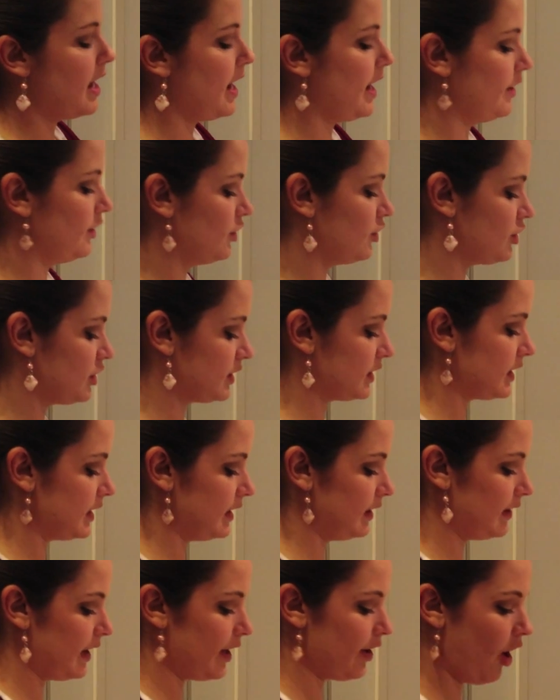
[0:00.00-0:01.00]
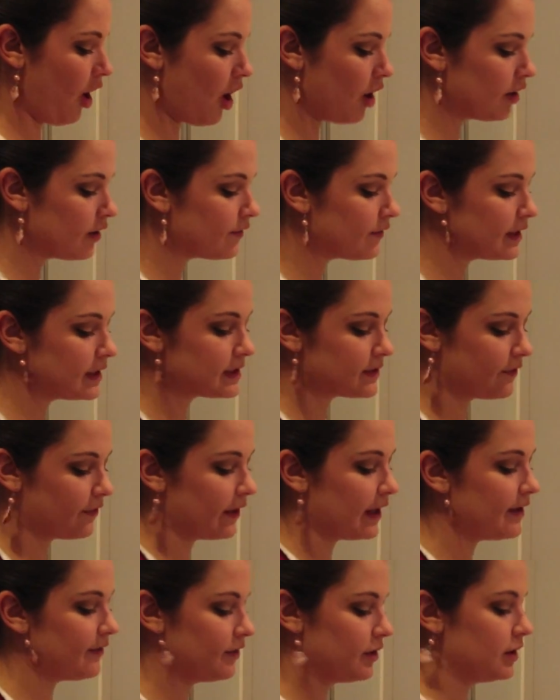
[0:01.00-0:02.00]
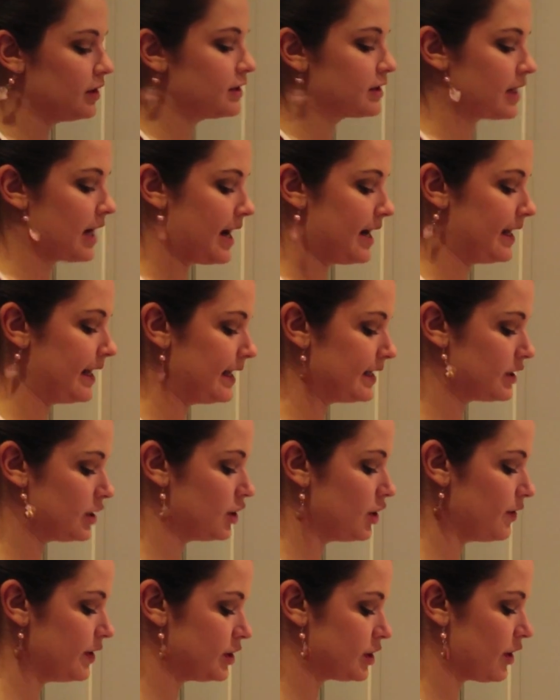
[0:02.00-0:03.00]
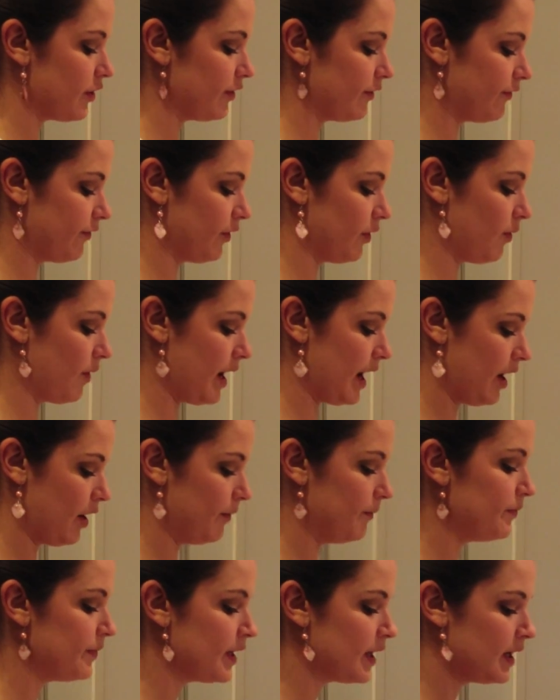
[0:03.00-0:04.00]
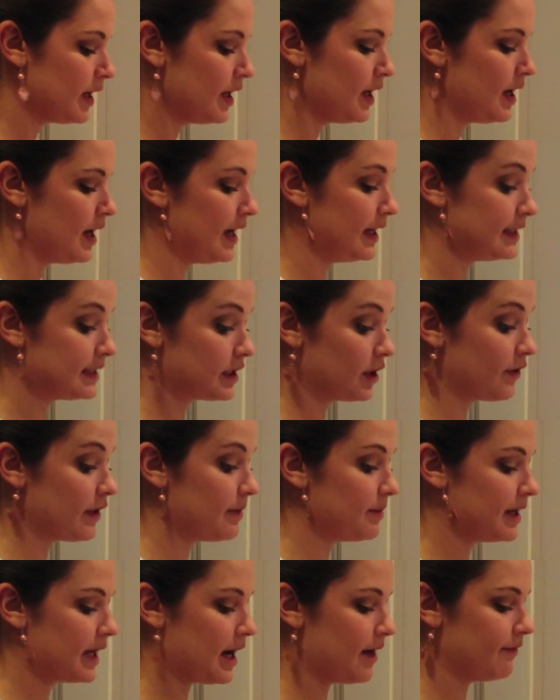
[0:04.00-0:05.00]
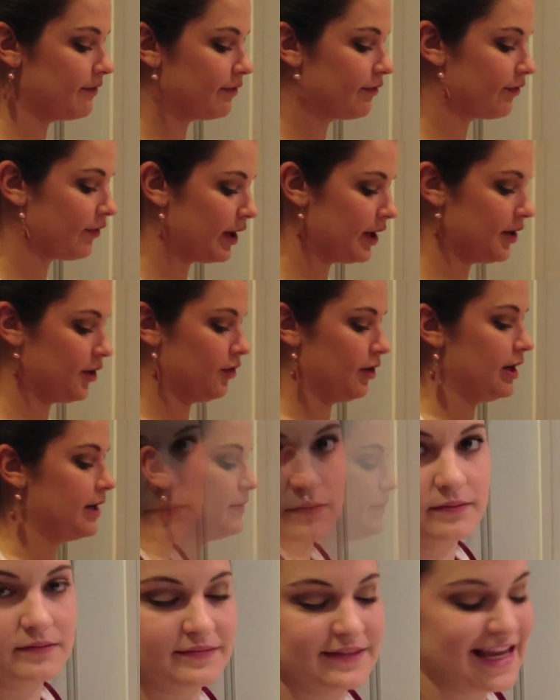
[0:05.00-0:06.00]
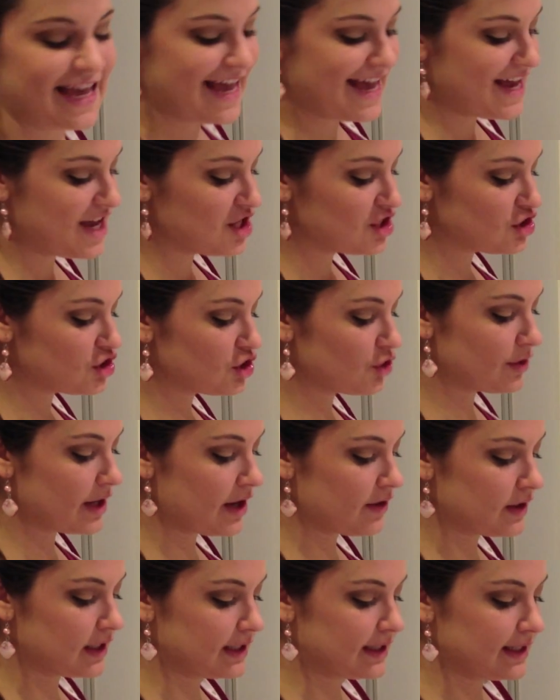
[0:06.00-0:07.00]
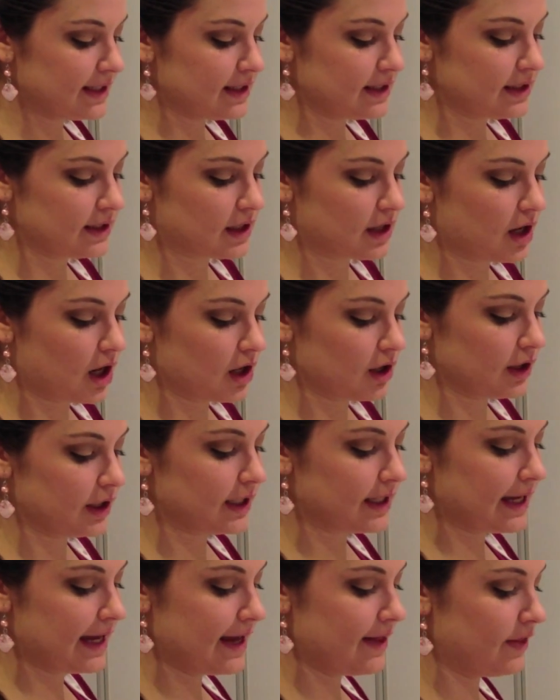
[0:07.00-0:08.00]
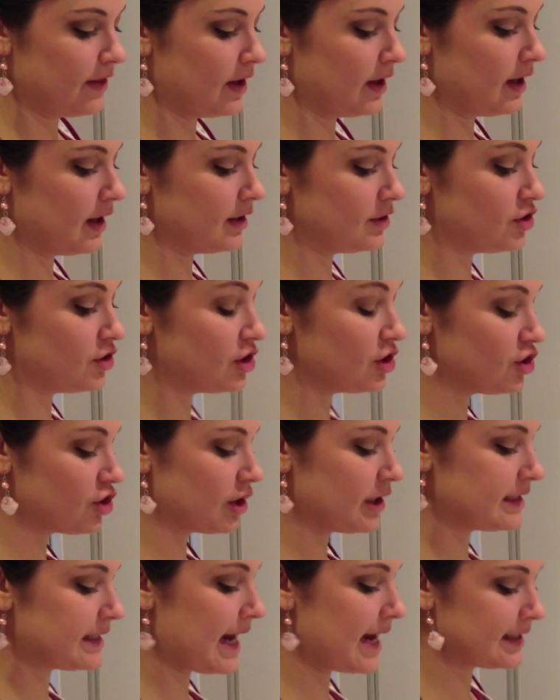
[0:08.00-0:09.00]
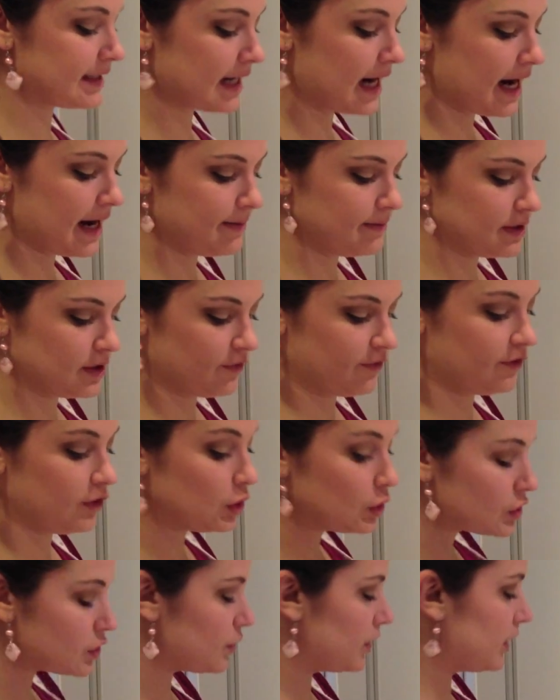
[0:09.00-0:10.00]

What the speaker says: And you're just going to let all of these flavors kind of get to know each other for a while until they become fragrant. So now that the garlic and the ginger has had time to fuse